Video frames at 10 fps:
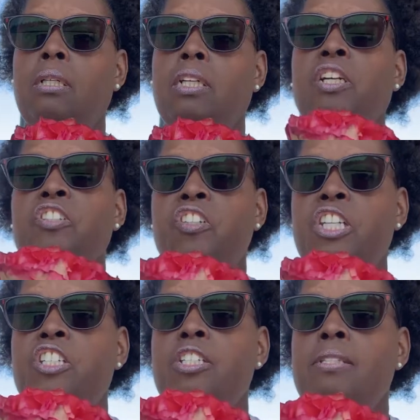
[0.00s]

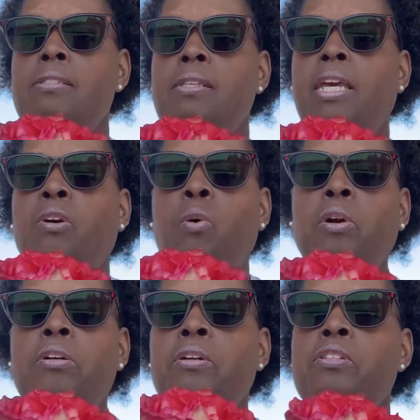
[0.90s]
conditions in
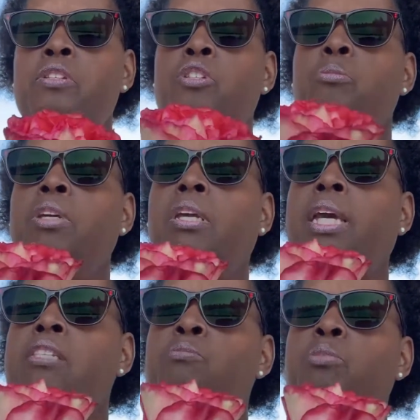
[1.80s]
order to be
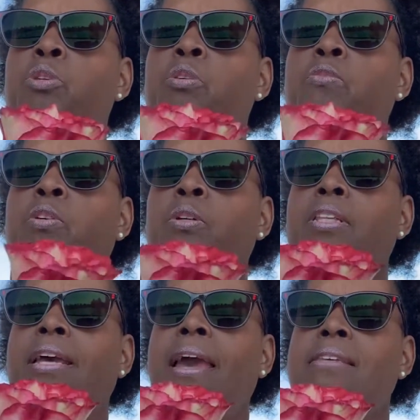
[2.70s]
as beautiful
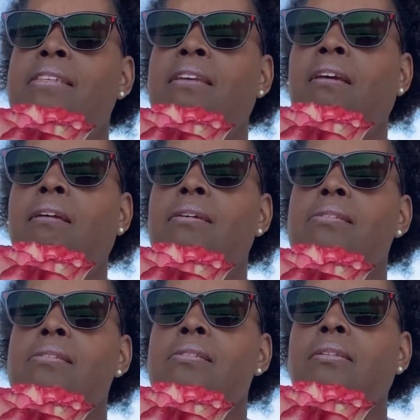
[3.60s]
as it is.